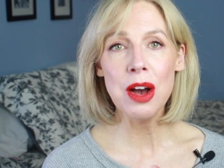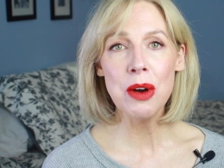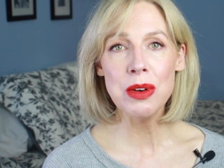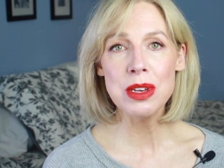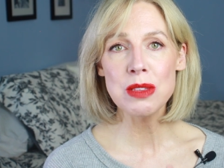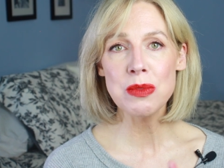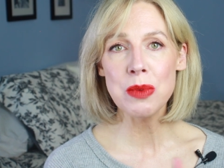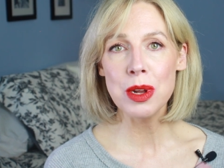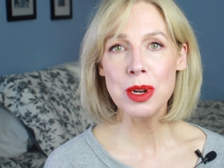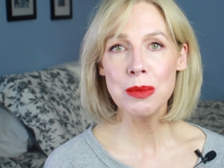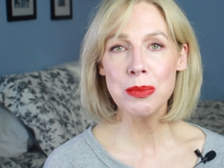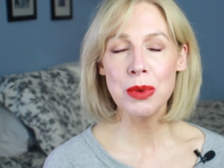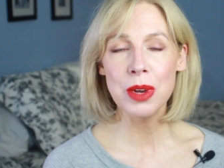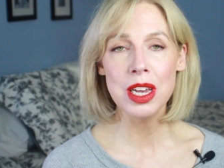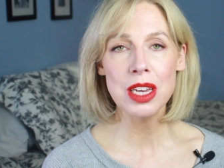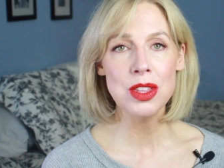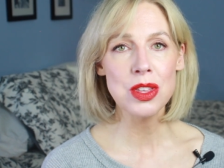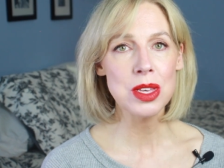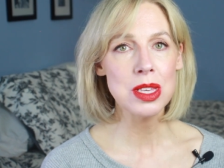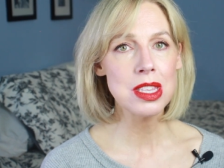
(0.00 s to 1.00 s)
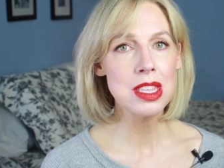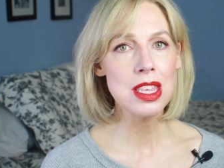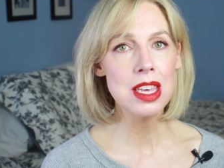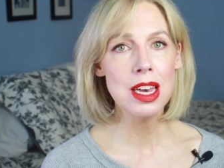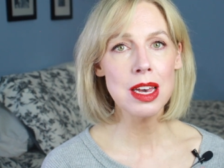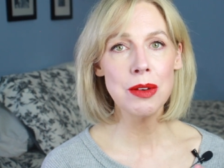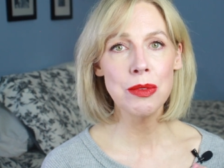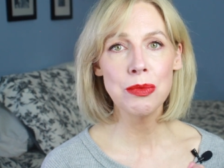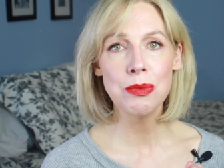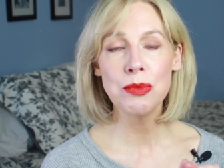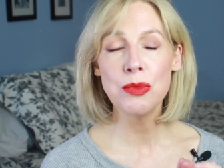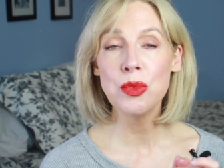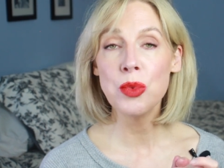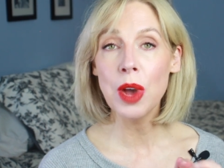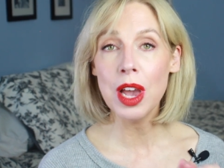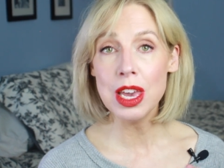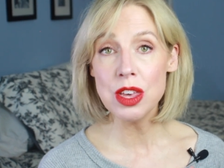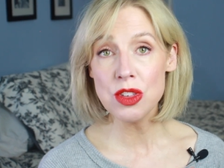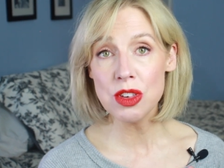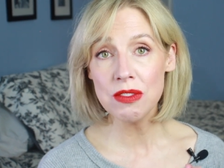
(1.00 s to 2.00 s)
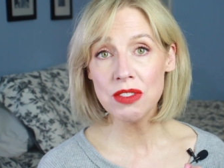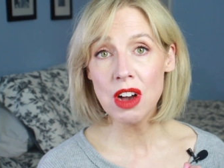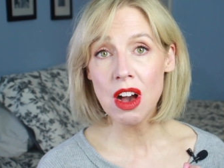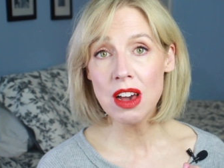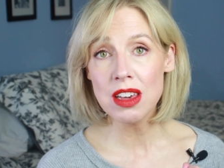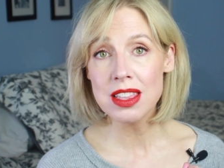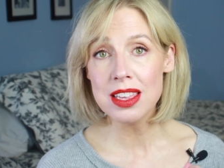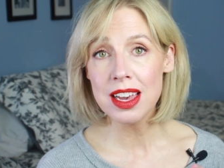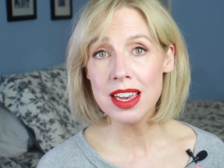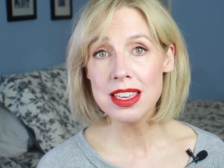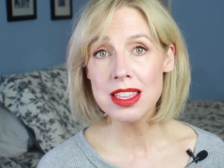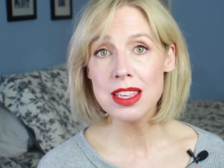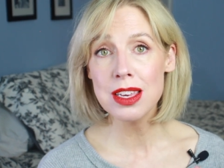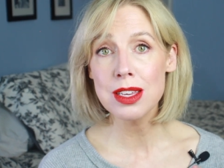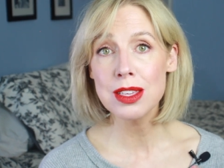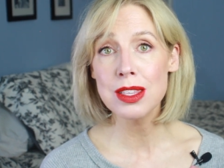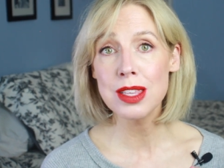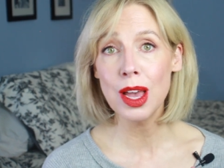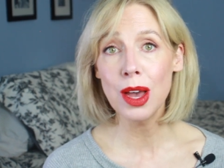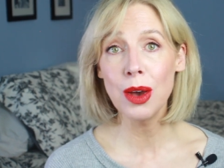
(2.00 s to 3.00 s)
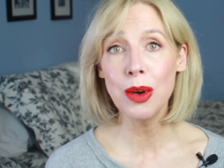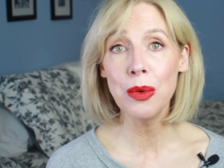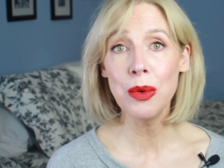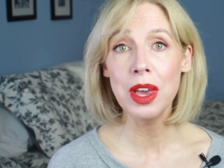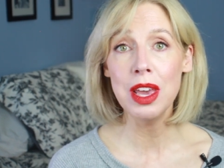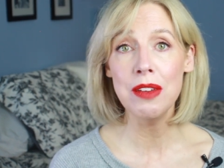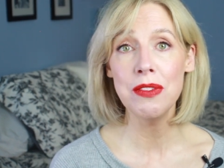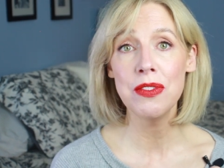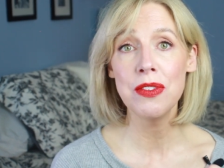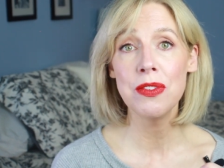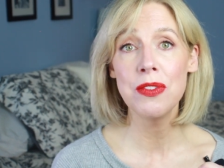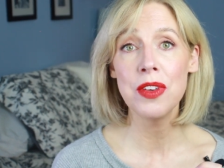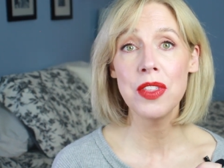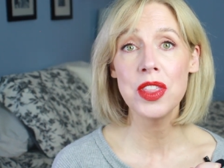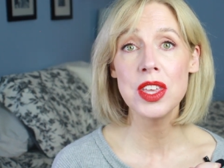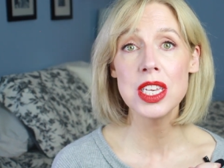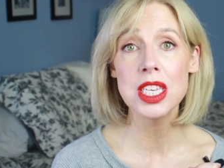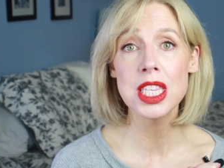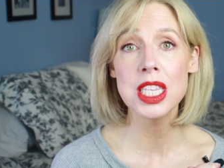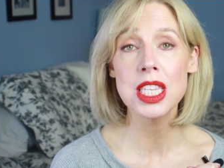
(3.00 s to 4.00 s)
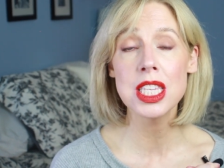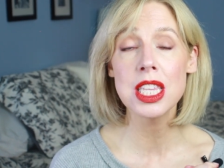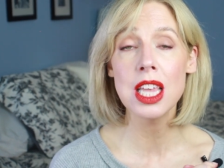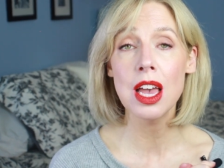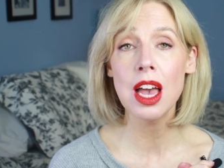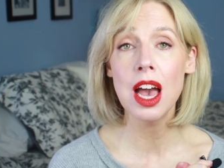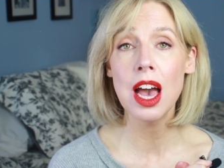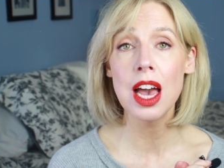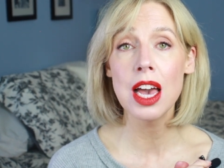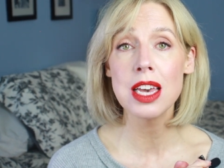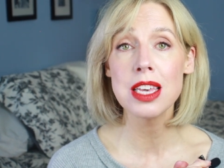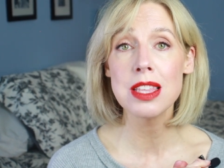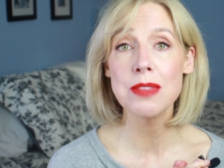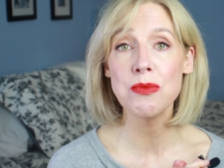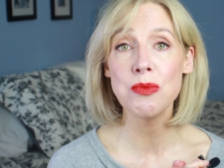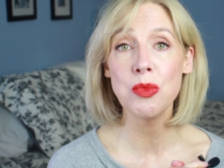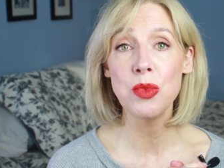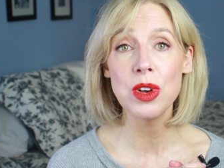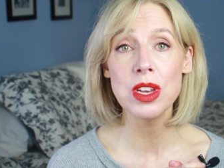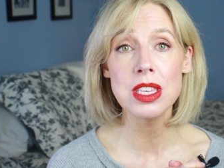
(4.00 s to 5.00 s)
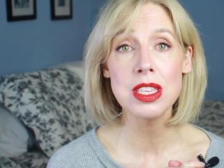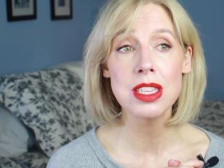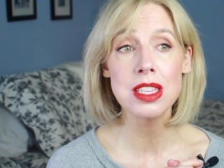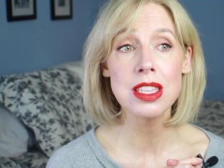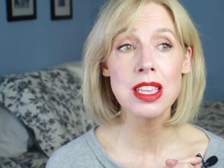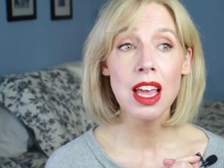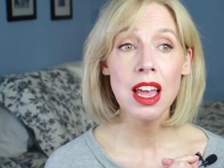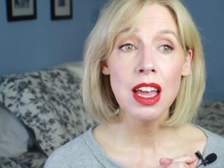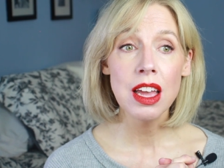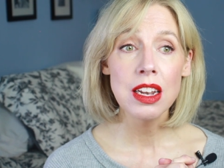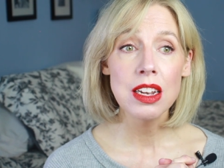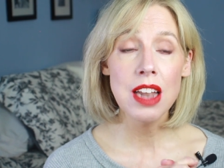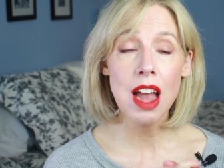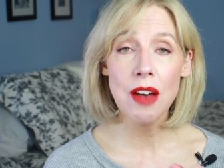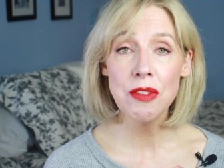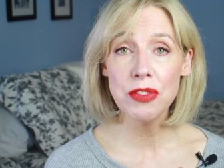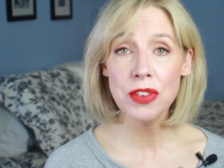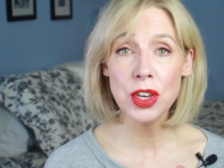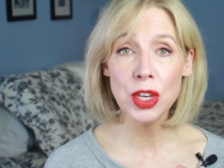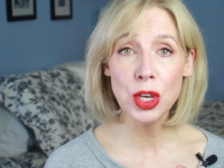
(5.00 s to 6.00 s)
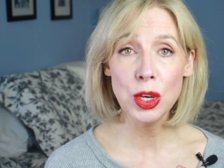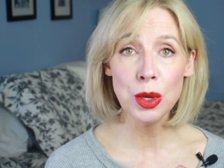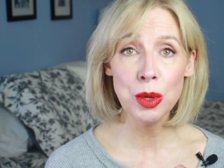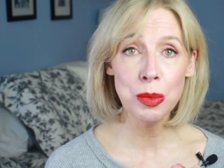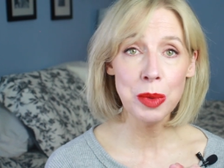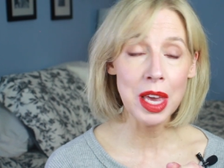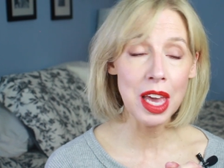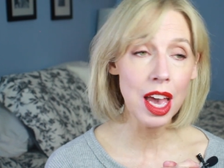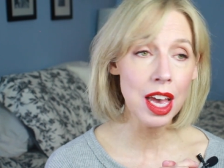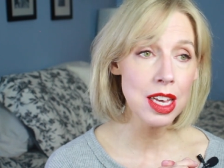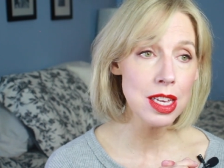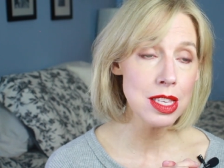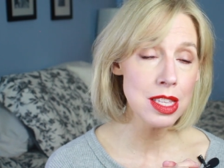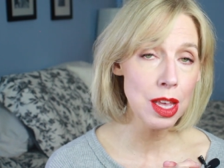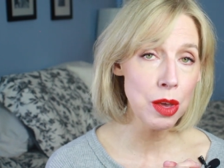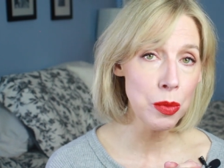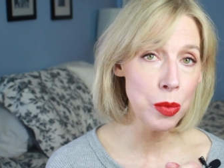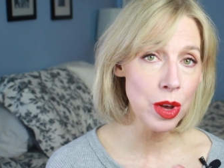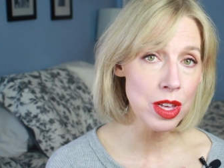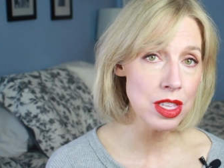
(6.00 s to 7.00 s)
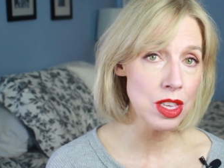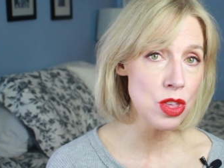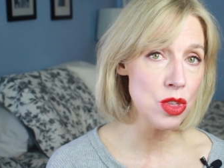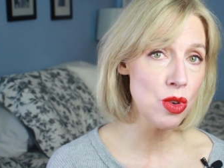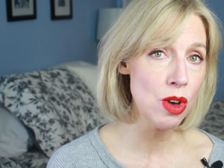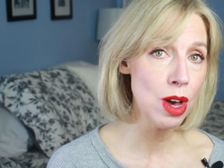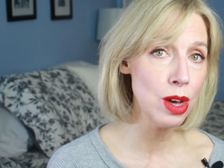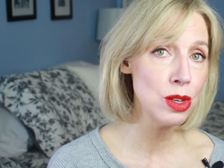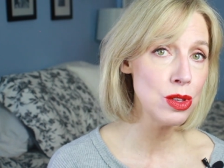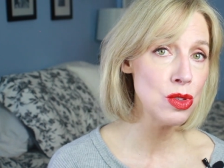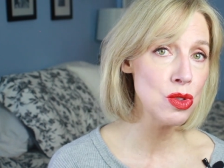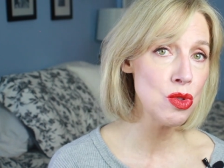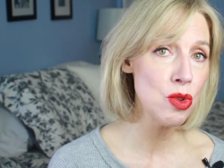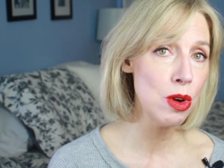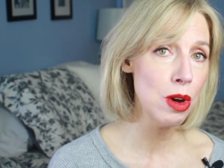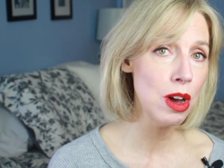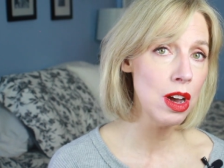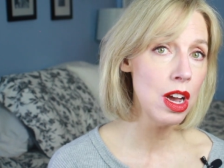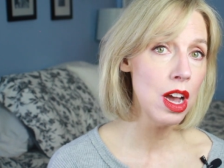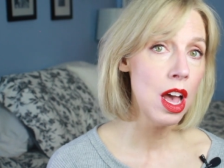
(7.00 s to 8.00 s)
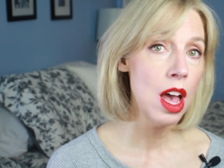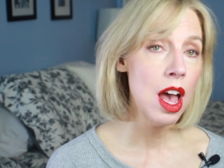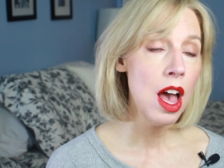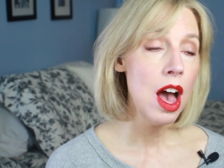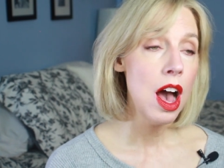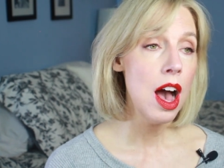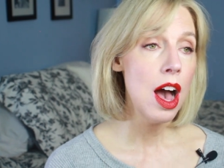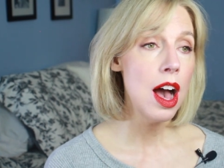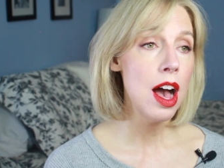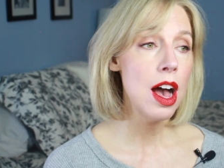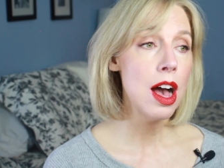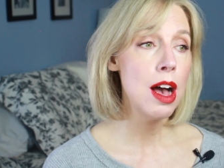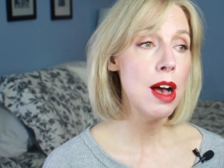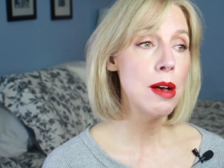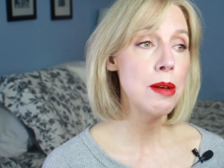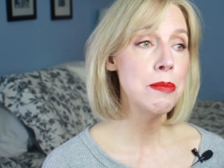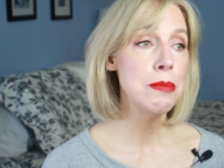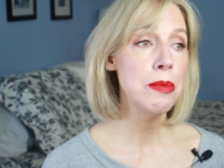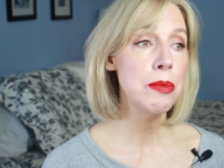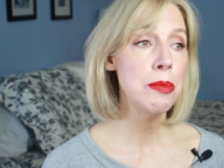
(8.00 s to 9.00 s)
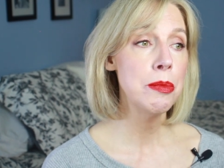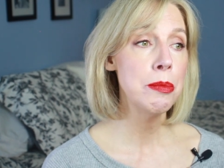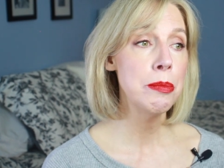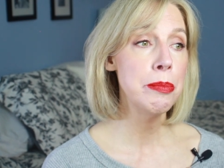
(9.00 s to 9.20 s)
always want to bring just a range of content. So if this uh, was not for you because it wasn't drugstore, um,